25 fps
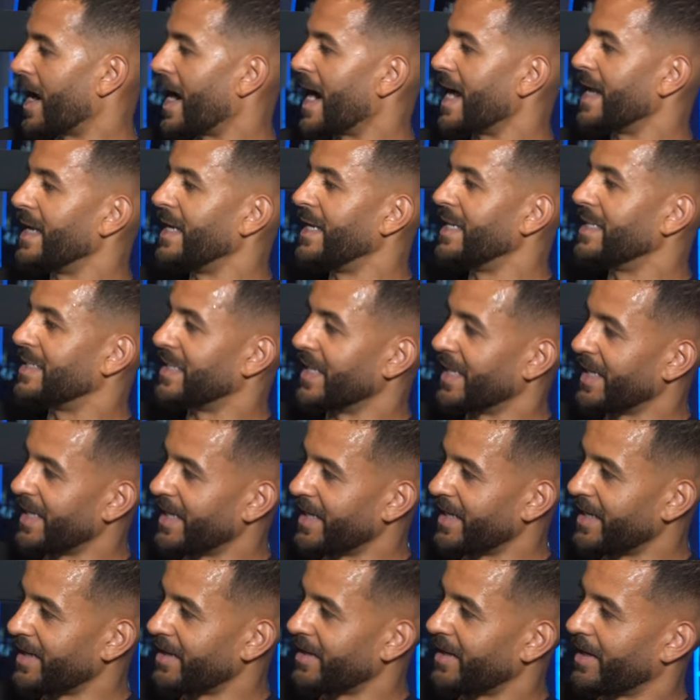I need to
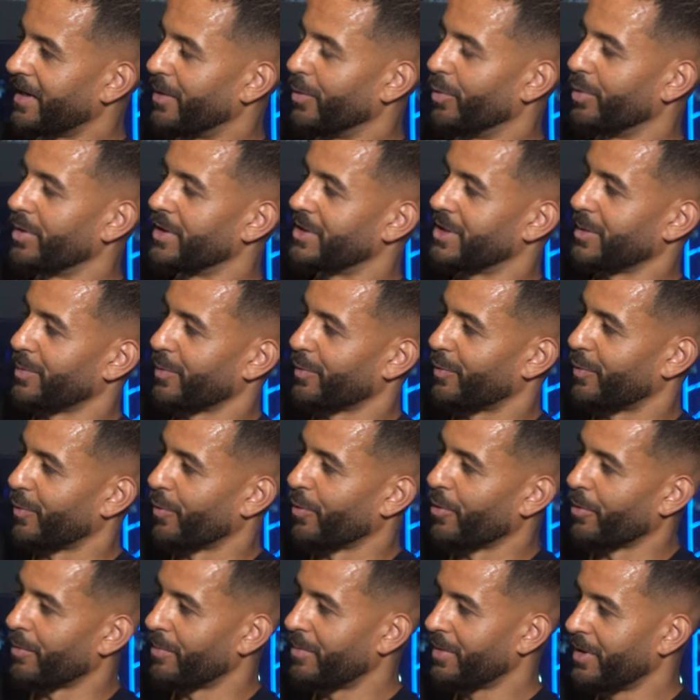eat in order to
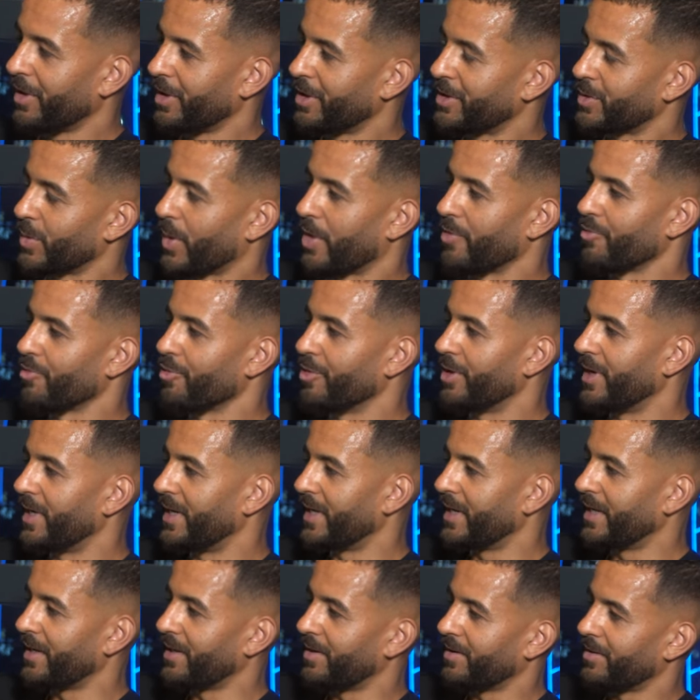perform. So I'm
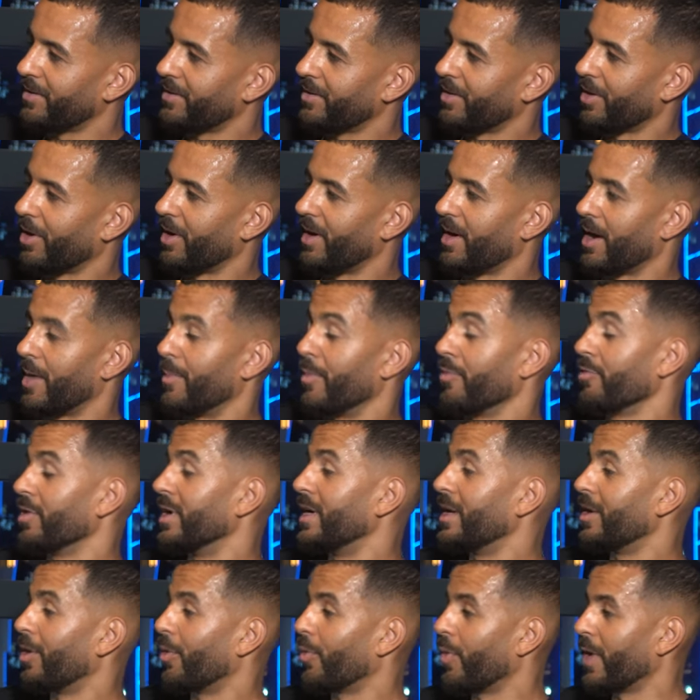really
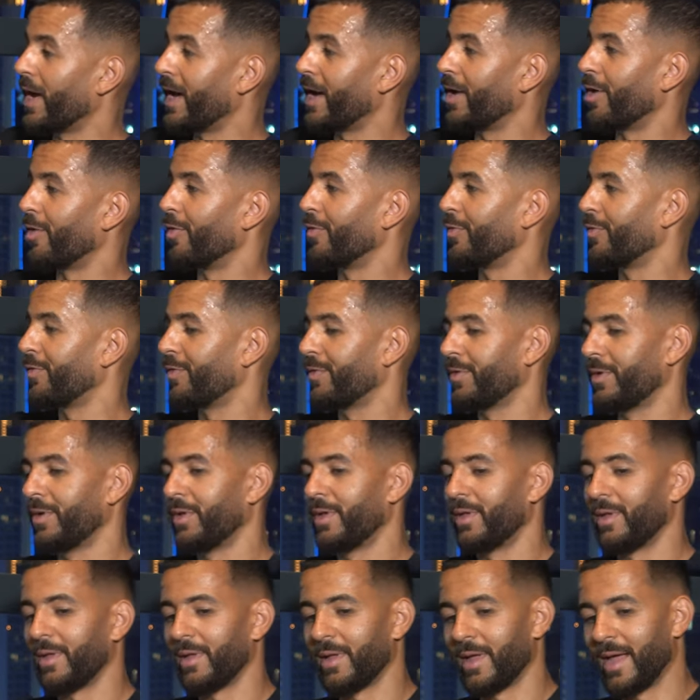aware of
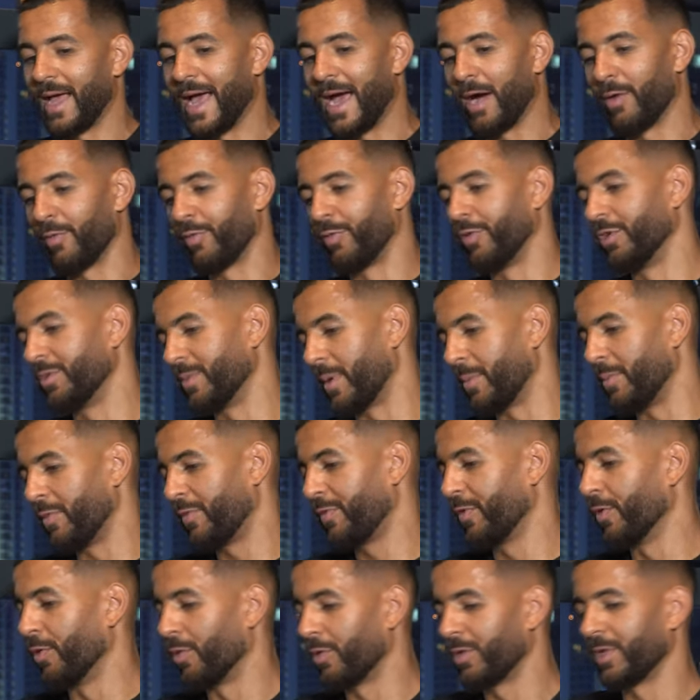how foods make me
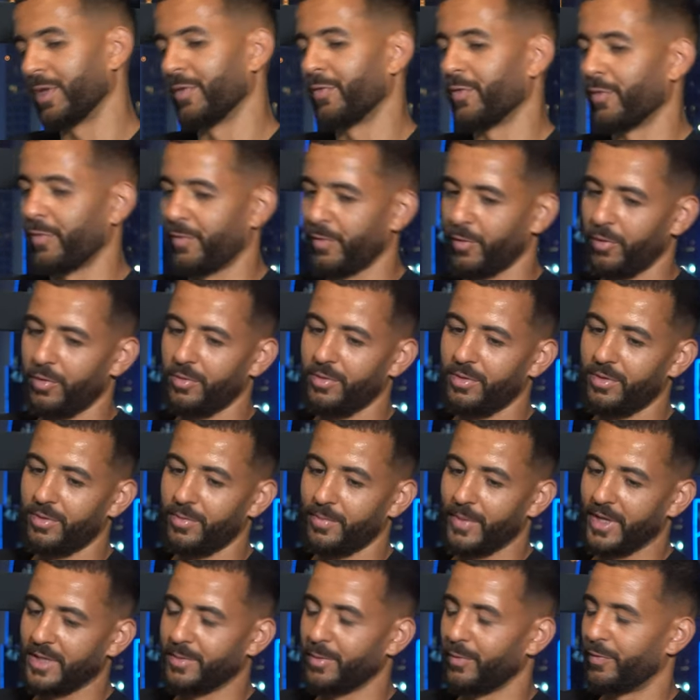feel. Because if a food
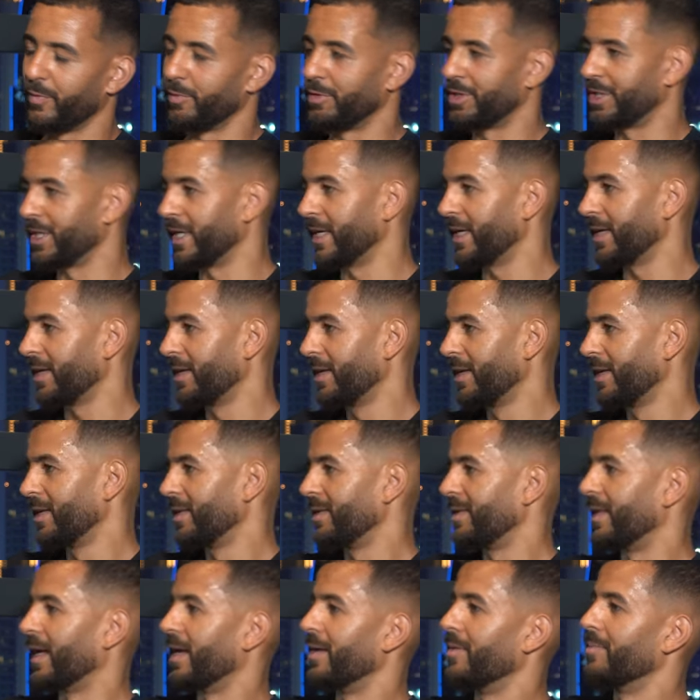makes me feel shit,
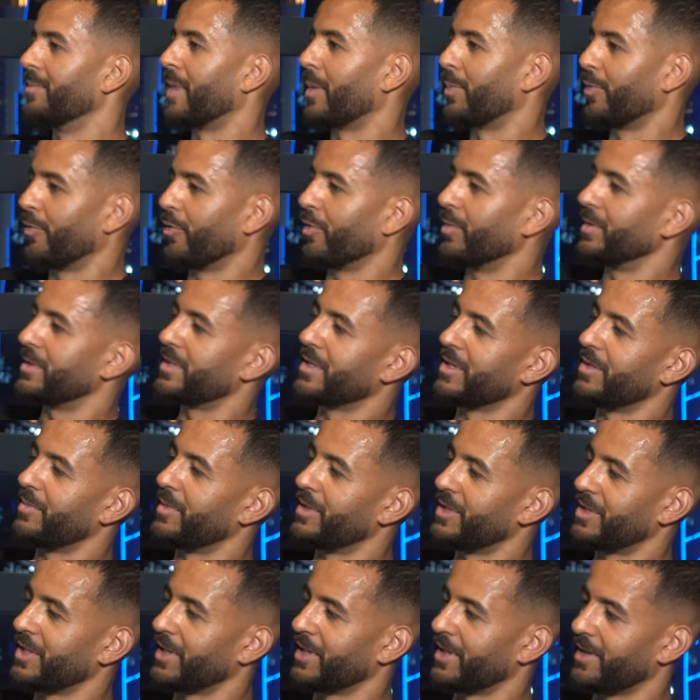then my performance is going to
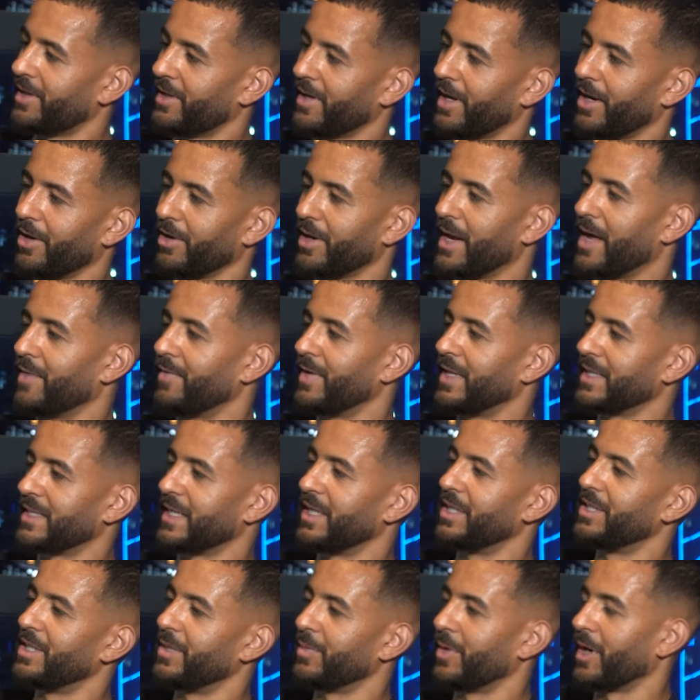be shit. And I'm going to have less
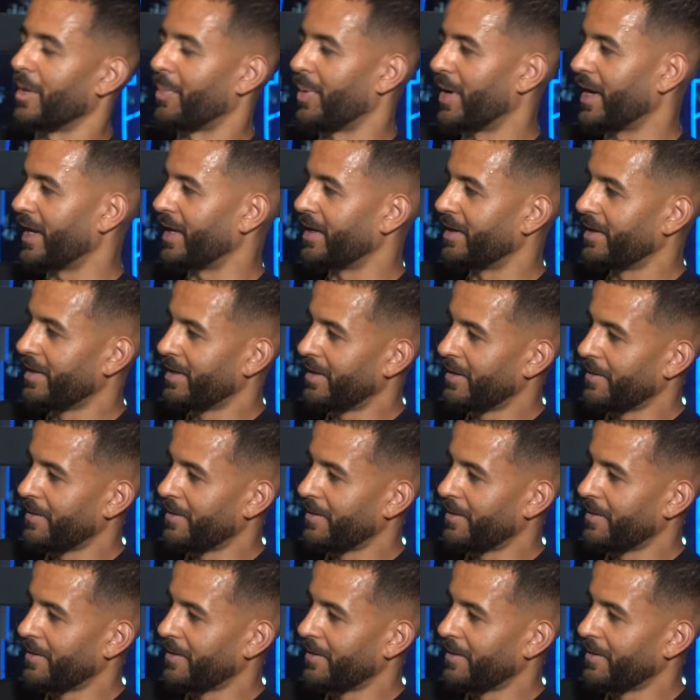energy when I play.